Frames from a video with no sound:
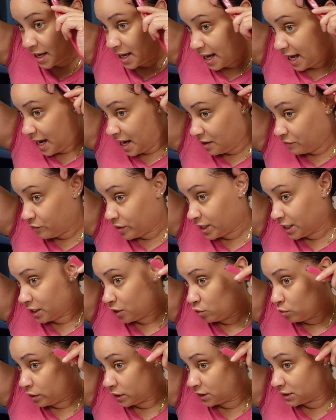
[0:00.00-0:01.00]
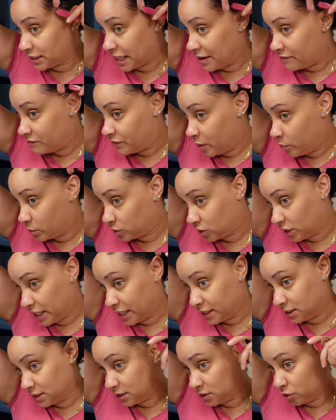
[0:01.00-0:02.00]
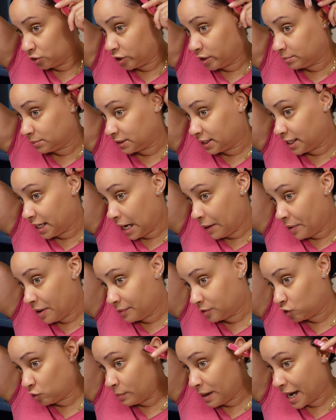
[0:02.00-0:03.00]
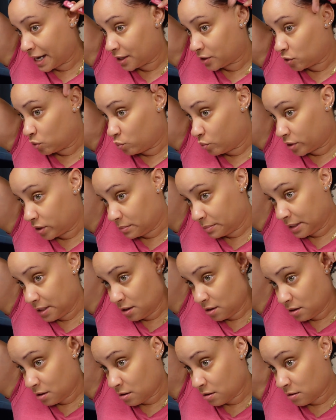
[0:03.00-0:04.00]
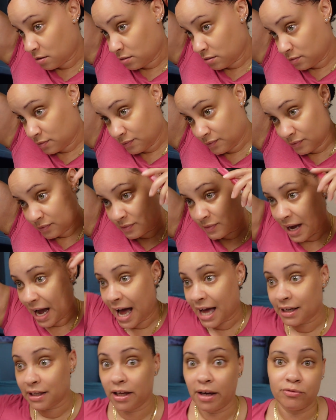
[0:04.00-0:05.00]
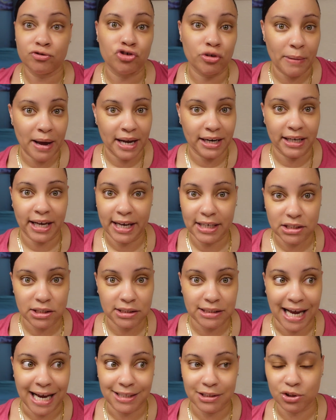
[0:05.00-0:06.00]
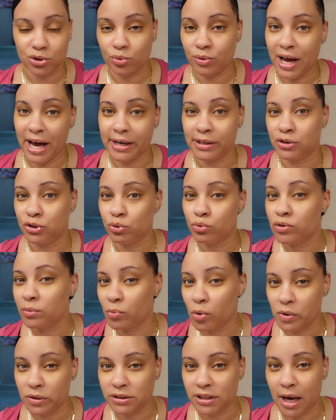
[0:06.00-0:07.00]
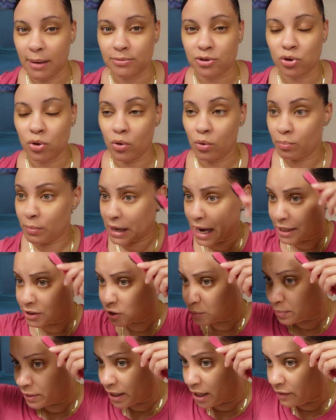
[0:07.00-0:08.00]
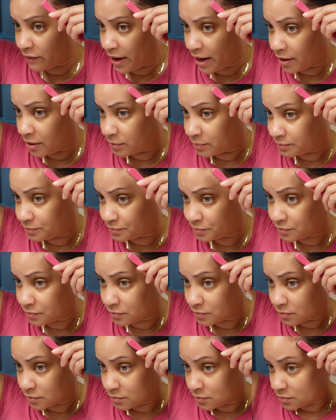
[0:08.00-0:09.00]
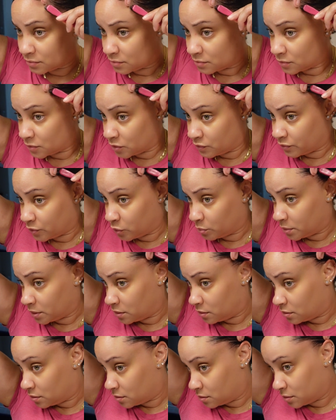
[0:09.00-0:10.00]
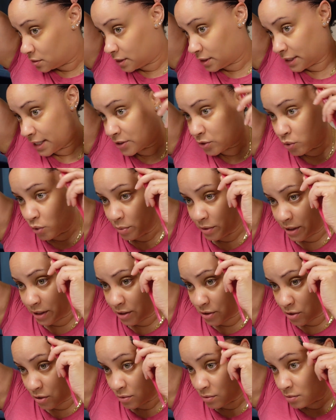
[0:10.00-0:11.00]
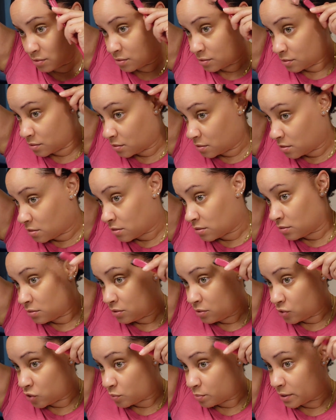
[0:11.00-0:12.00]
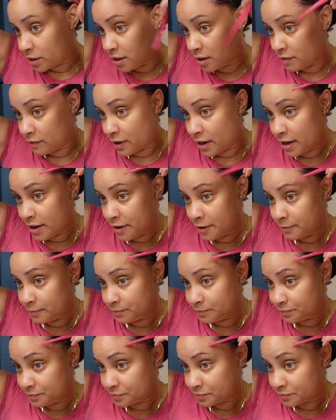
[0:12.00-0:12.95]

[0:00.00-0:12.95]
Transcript: And really, you could just have fun with your edges. You know what I'm saying? However dramatic you want to be. I love dramatic edges. I just don't know how to do them all the time. So I just play around. You feel me? Like, that's what we're going to do. You just play around.